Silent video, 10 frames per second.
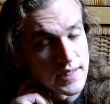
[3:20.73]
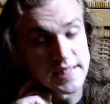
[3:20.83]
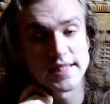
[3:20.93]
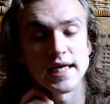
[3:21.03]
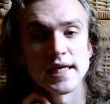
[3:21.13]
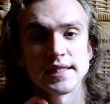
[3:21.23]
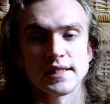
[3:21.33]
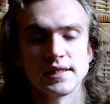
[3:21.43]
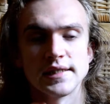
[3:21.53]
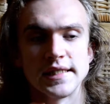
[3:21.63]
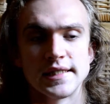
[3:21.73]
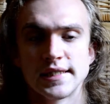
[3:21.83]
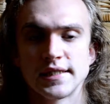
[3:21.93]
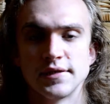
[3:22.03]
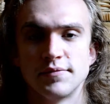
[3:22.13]
This castle
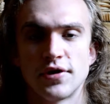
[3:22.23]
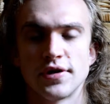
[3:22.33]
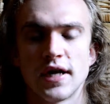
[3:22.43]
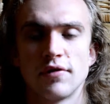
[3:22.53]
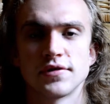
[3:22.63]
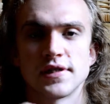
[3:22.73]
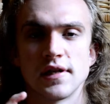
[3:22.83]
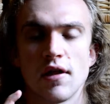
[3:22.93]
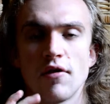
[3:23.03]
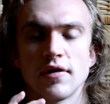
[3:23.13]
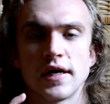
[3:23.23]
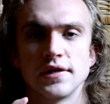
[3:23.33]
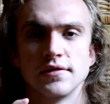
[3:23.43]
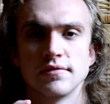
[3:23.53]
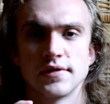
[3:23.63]
is burnt down
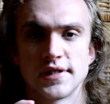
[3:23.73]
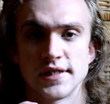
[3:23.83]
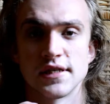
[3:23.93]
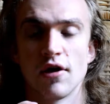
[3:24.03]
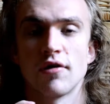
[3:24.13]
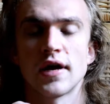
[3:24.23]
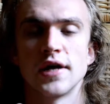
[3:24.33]
since long,